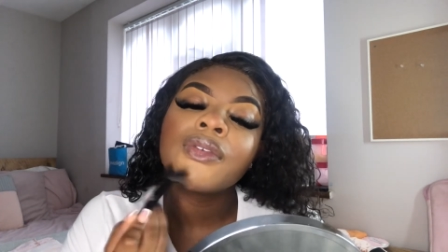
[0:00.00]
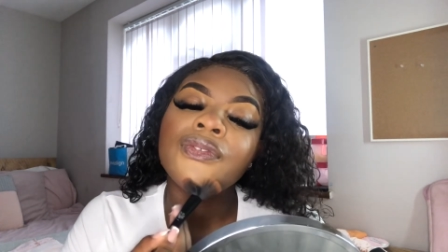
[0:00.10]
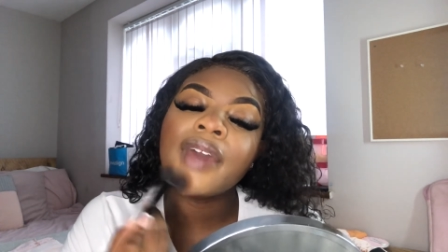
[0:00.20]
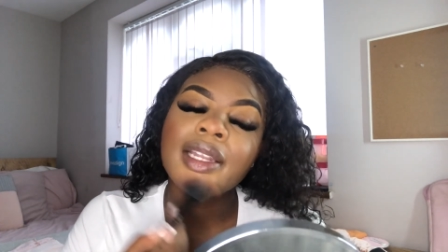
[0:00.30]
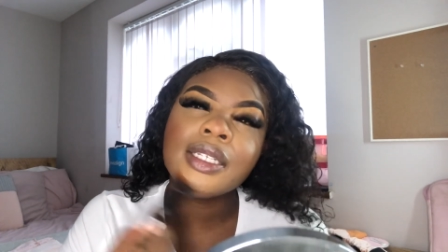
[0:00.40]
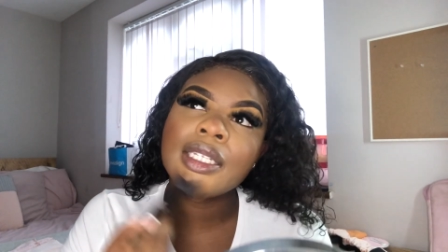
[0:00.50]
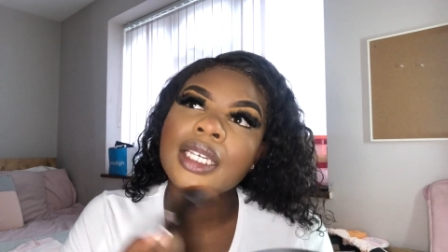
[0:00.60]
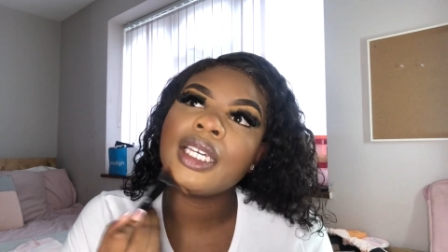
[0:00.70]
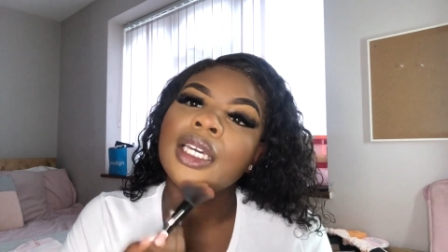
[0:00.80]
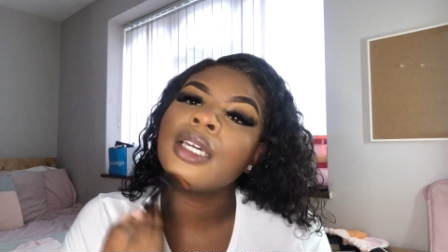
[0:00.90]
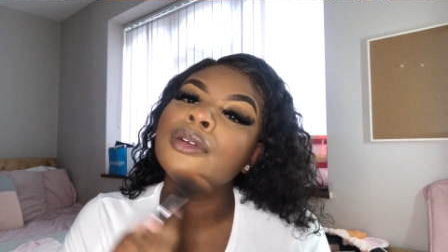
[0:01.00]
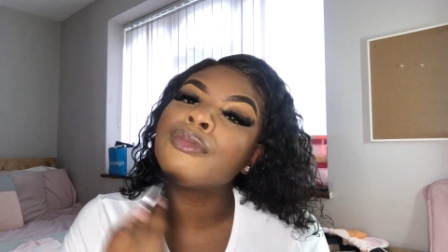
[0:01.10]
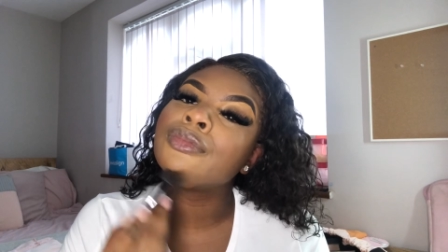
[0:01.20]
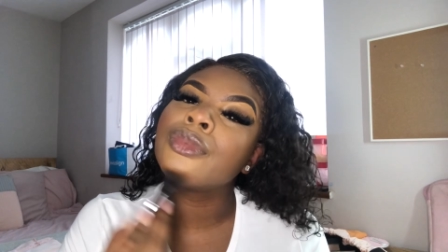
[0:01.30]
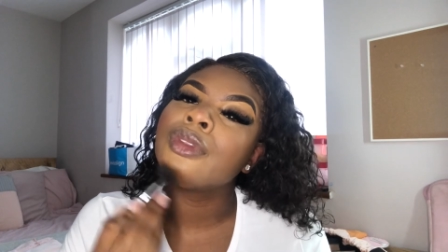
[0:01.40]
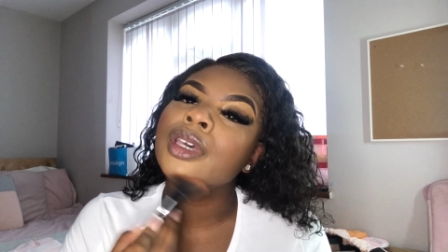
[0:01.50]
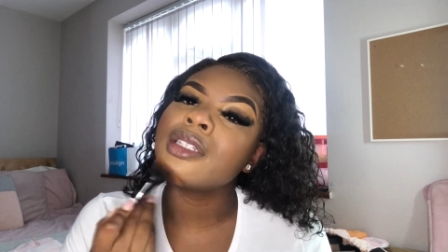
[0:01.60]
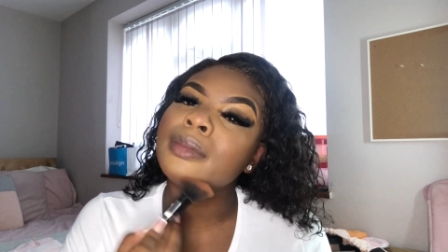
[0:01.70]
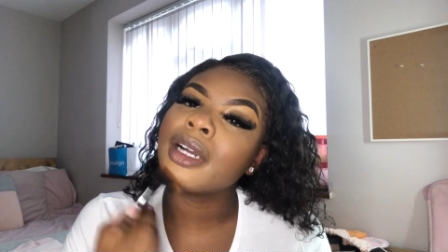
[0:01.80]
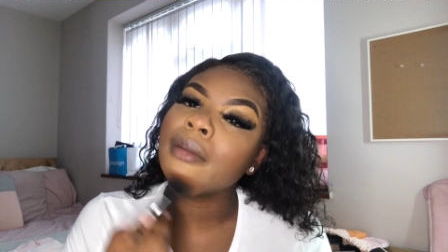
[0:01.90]
fenty is it
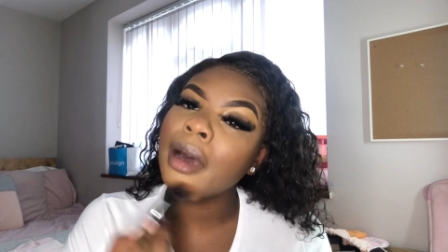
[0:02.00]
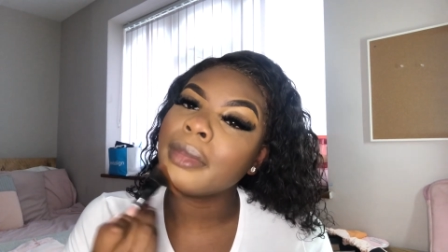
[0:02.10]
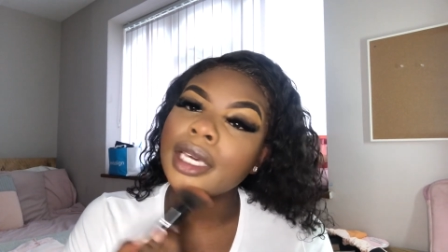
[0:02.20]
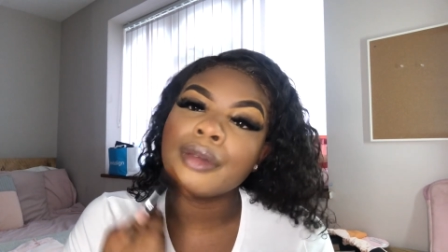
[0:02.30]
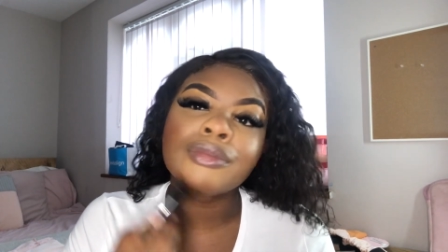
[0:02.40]
mocha mami